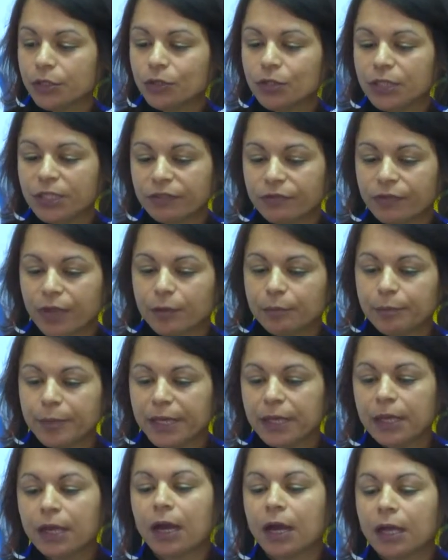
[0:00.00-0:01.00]
Julie van
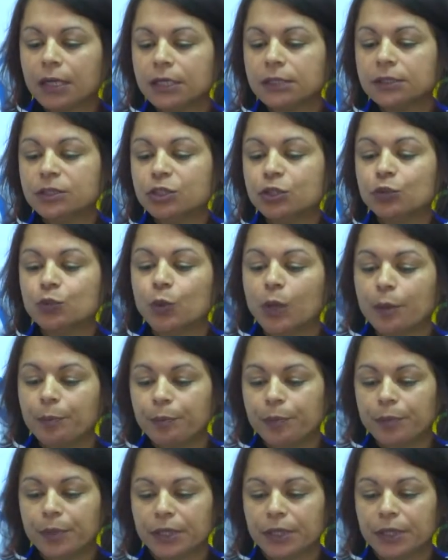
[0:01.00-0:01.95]
Bengalen to whip